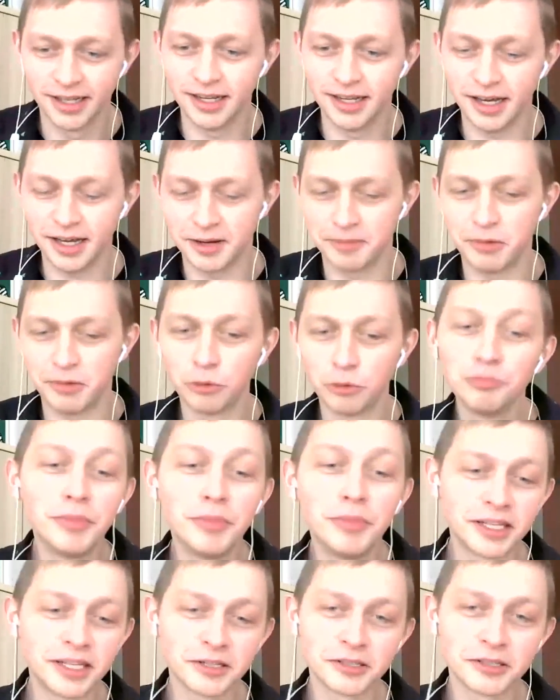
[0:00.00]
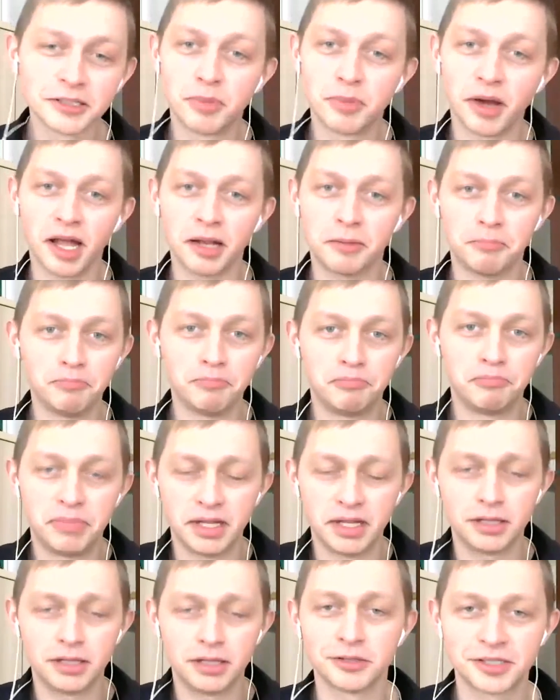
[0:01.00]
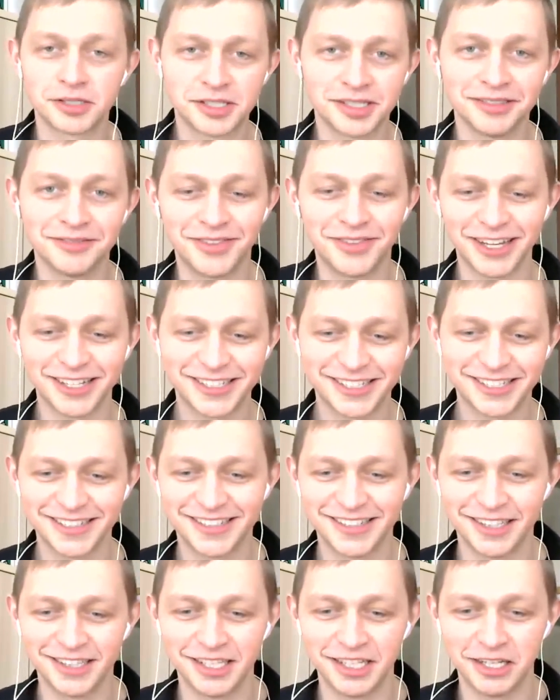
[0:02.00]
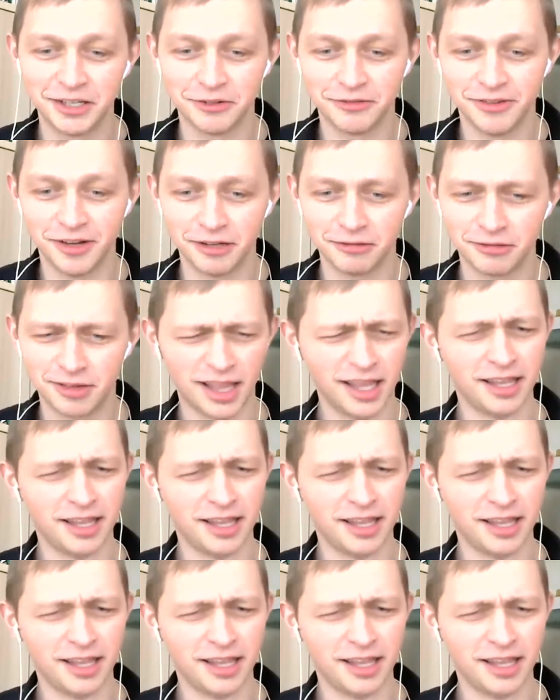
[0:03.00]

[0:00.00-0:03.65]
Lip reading: not about millions, but billions invested in Neufund.